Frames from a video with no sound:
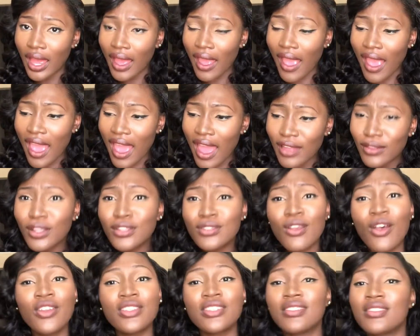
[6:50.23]

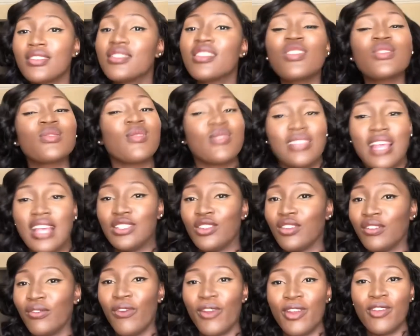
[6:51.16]
Those ones are
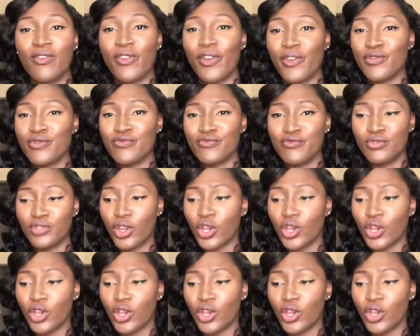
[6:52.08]
just very, very rude.